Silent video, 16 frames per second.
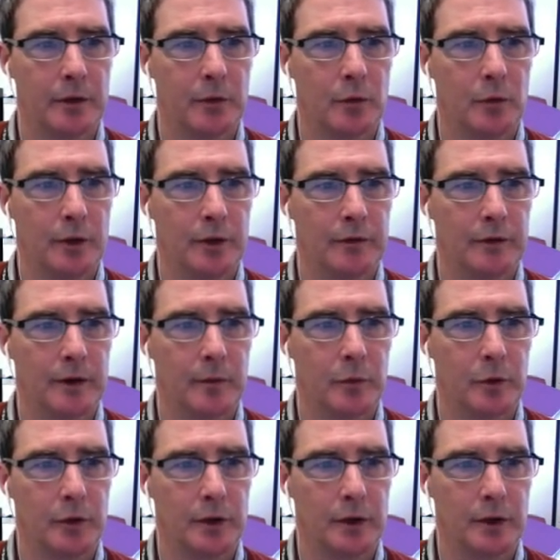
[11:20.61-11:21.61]
What if I
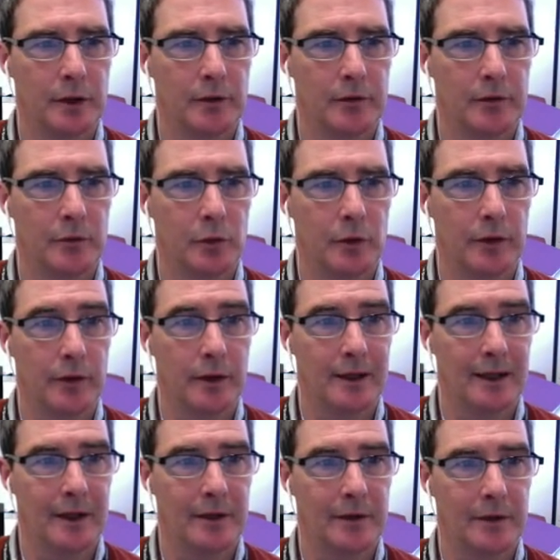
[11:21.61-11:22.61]
put a list with a
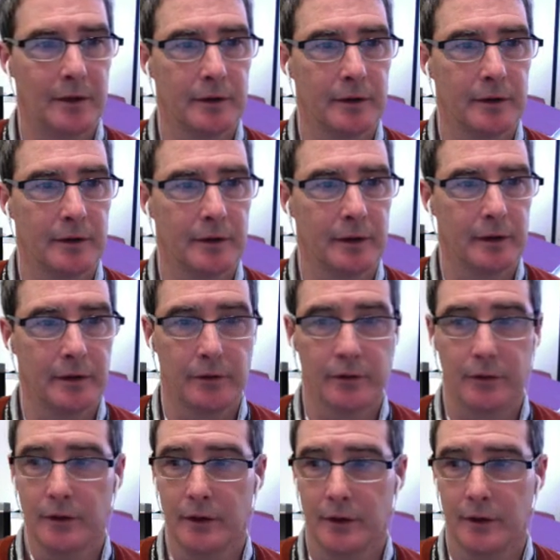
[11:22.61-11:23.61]
letter and it's
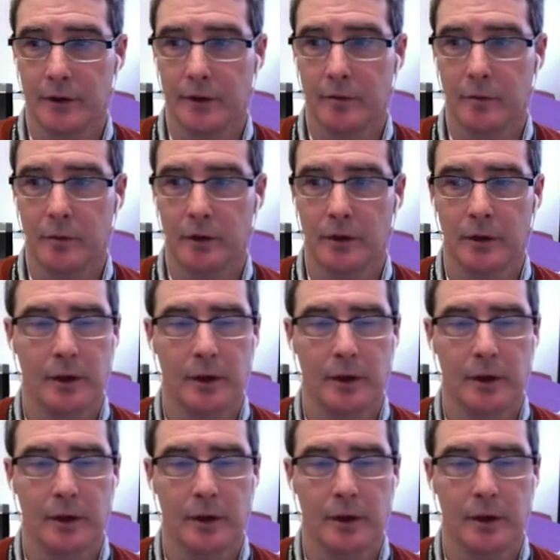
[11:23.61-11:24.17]
not a number?